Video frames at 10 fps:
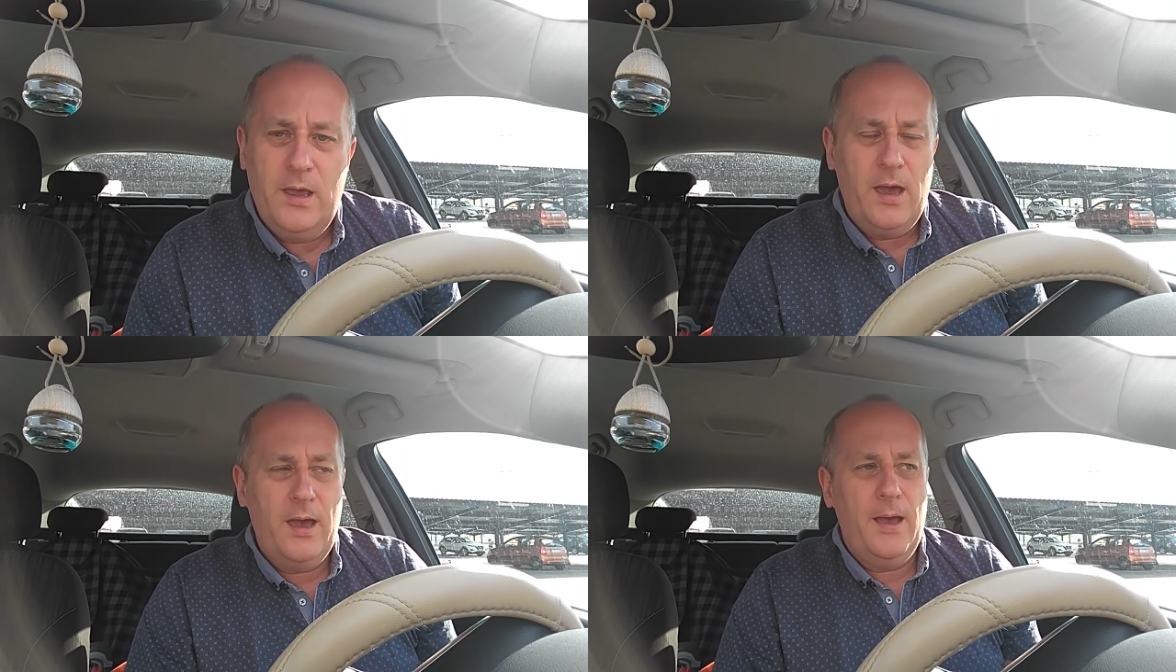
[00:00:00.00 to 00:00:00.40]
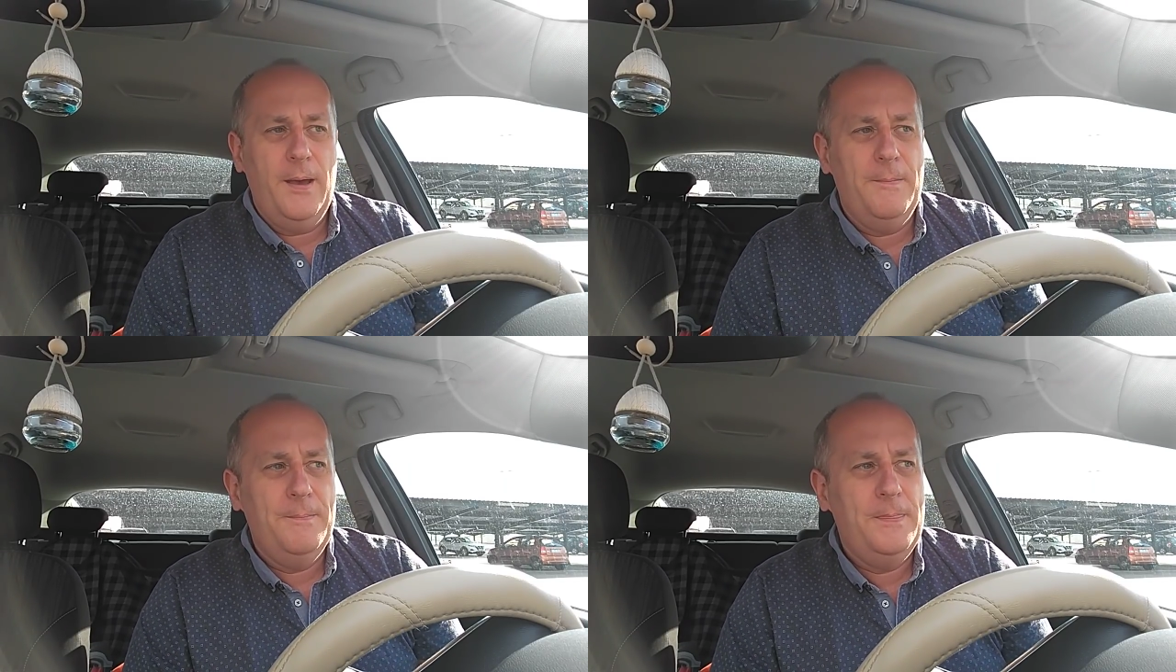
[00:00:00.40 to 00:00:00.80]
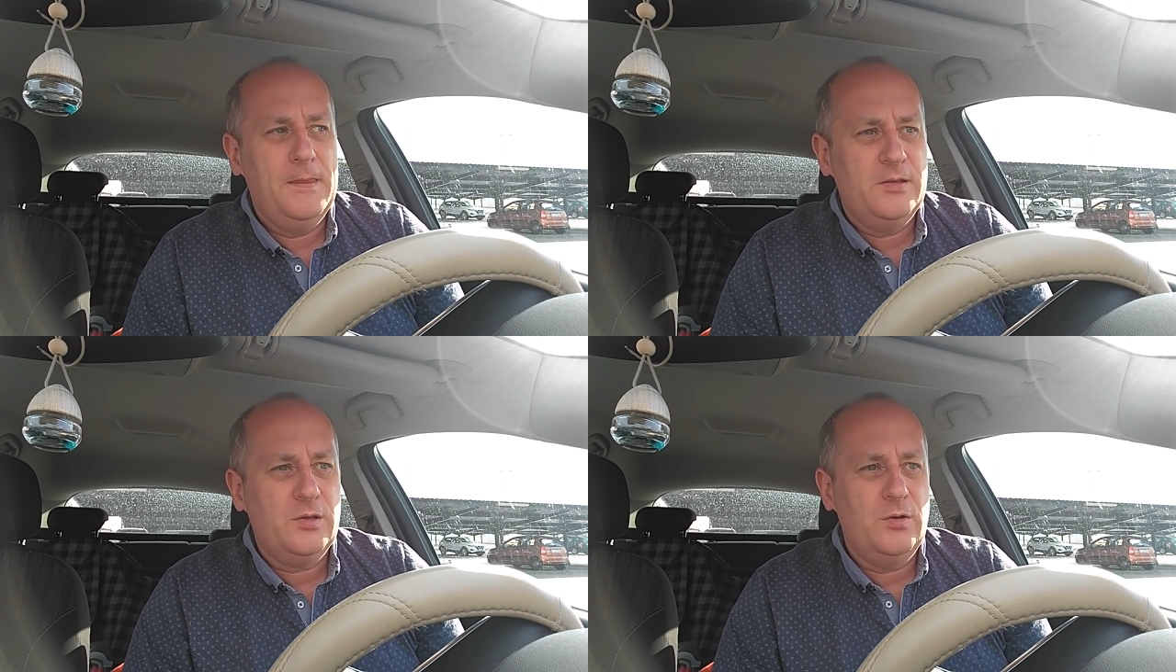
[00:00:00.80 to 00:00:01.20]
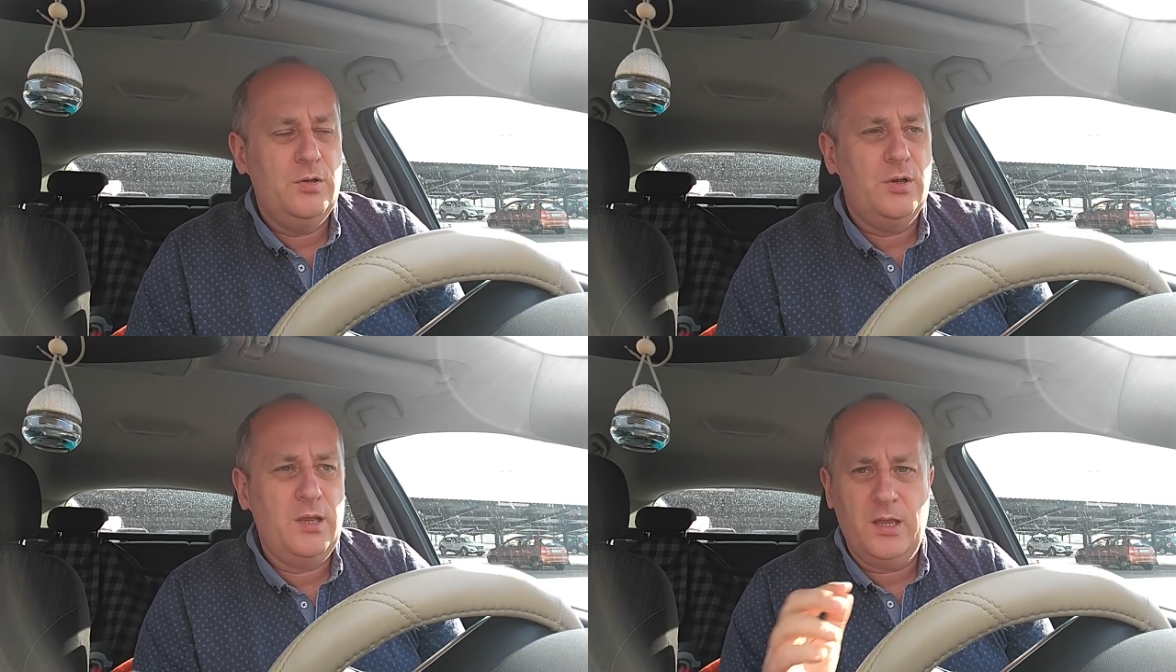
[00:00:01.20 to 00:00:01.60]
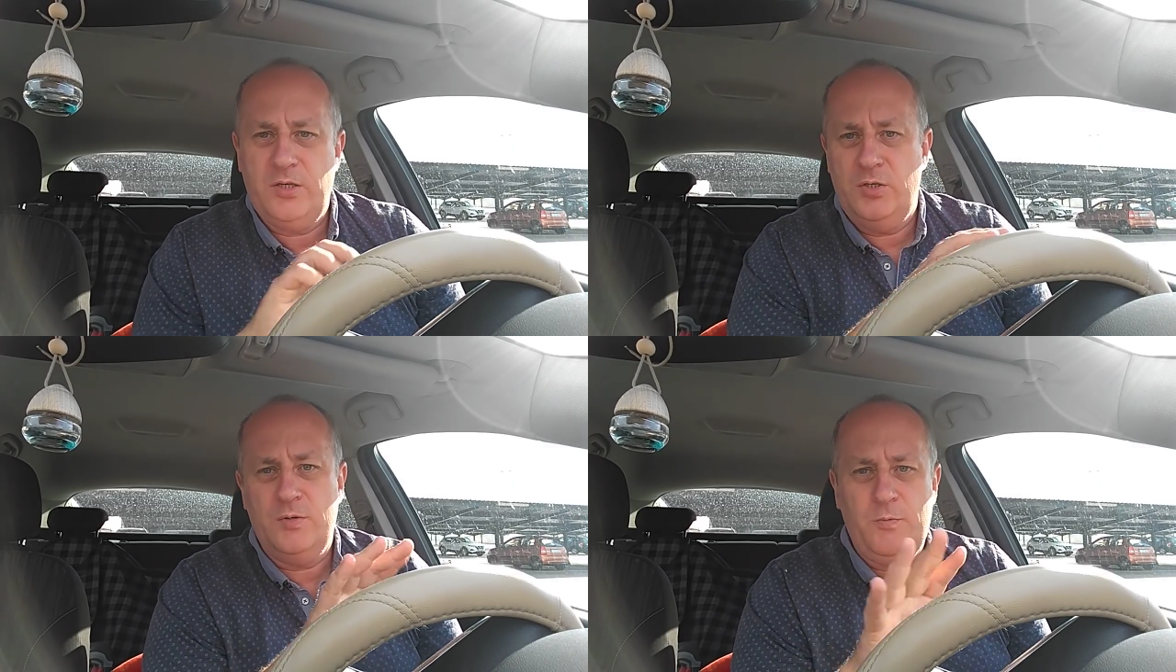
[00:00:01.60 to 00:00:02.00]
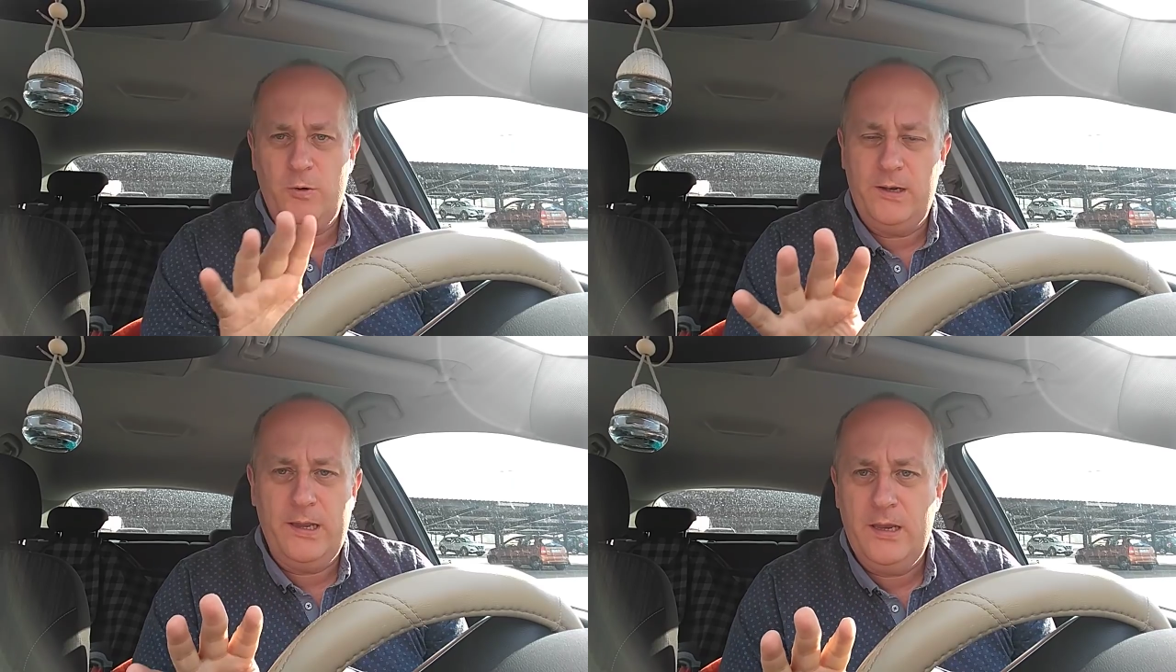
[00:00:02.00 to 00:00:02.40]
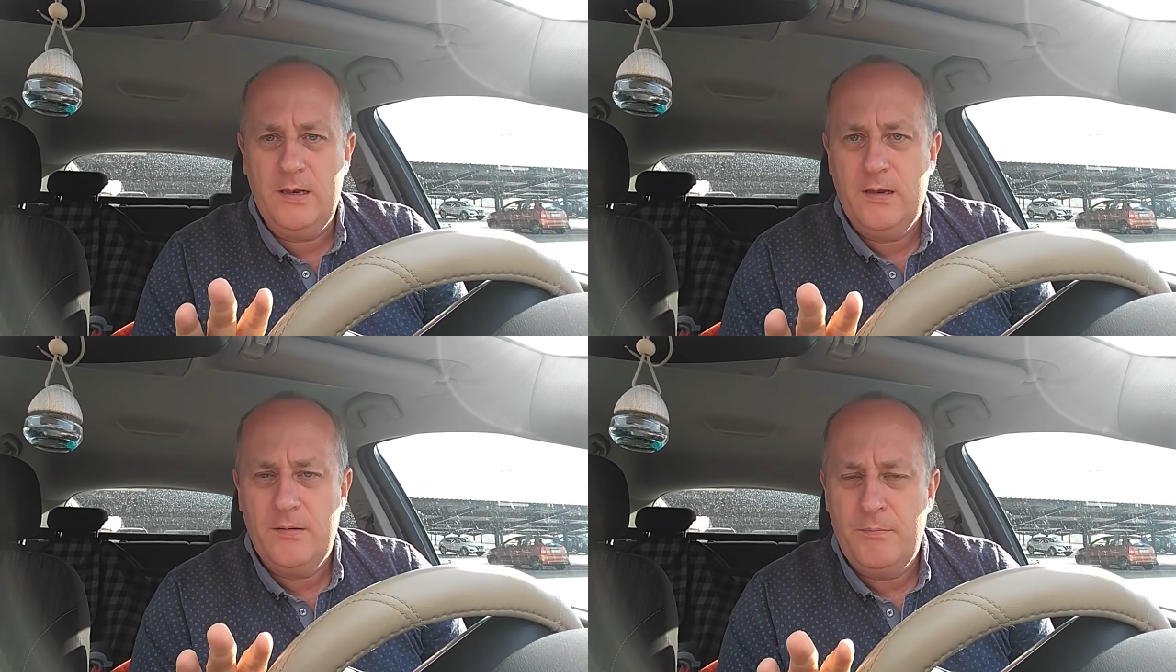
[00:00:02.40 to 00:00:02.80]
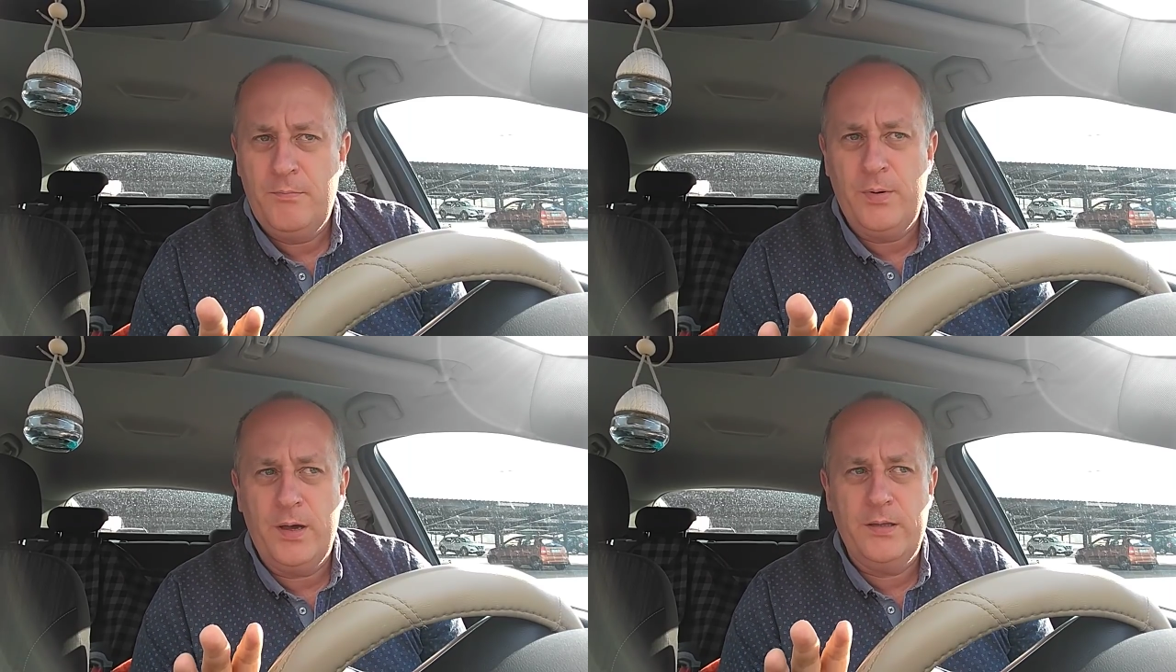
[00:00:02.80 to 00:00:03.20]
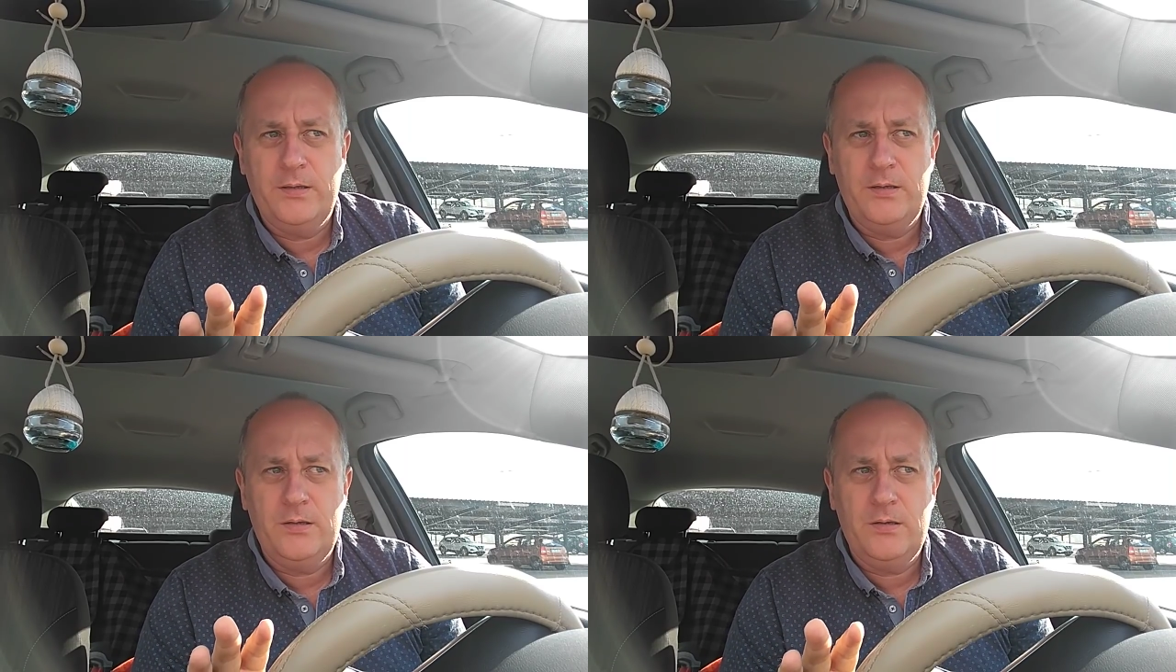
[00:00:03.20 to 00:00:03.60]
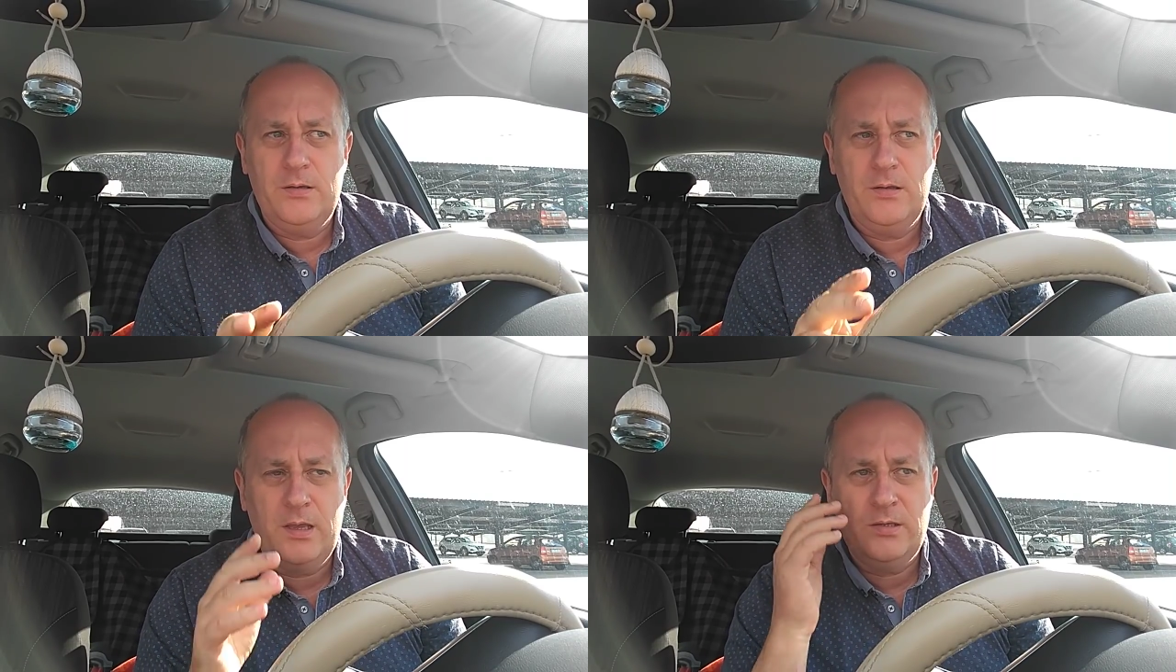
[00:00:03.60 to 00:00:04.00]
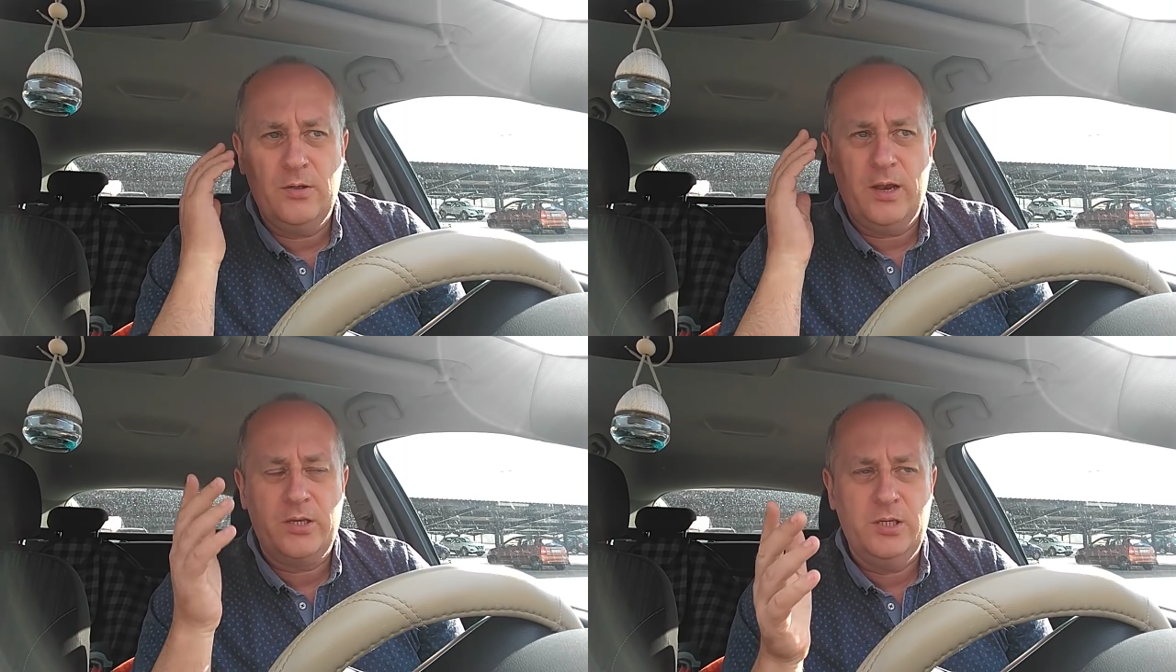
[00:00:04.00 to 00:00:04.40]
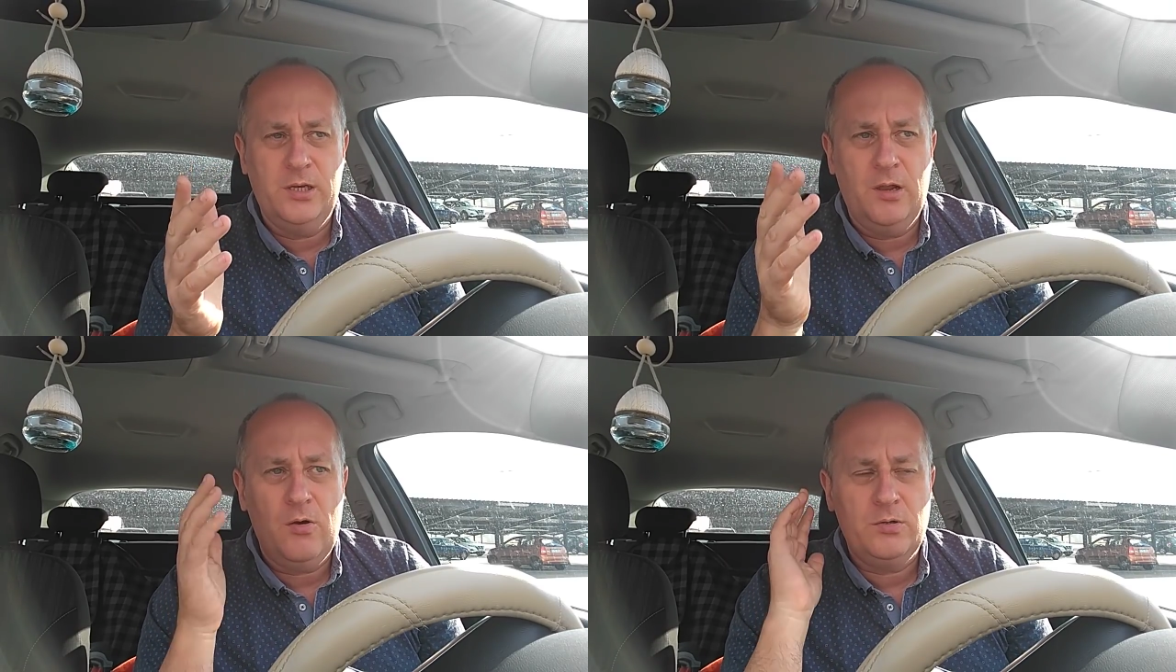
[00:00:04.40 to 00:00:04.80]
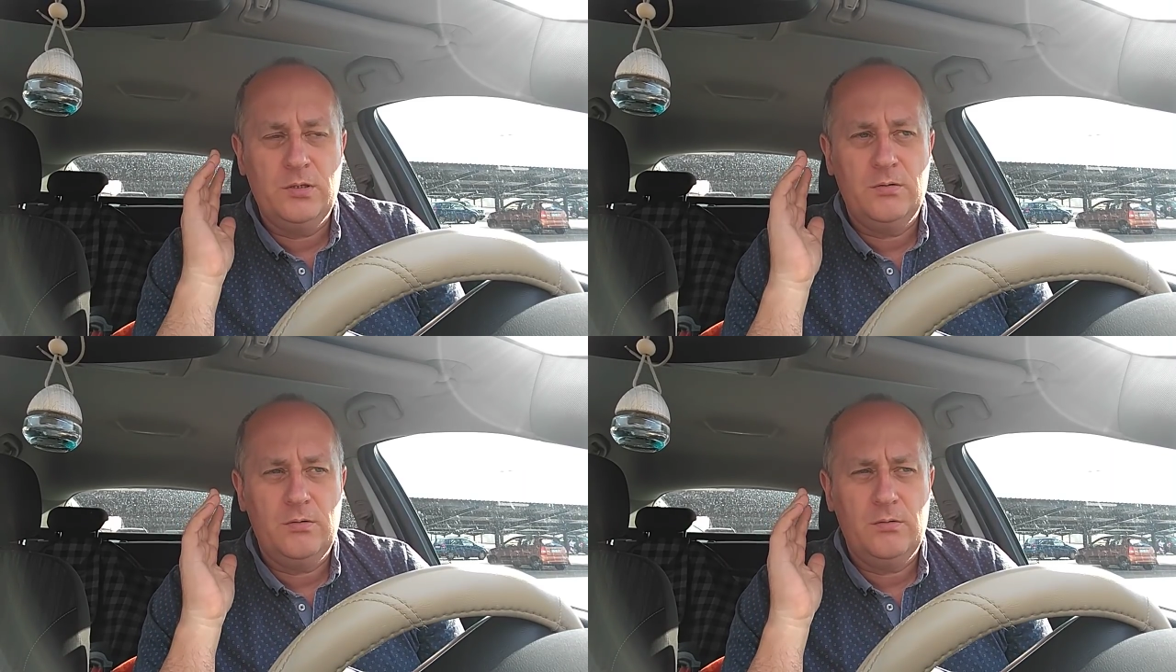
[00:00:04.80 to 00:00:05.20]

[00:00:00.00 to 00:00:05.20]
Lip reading: So you can actually just put it in, but it's not actually logged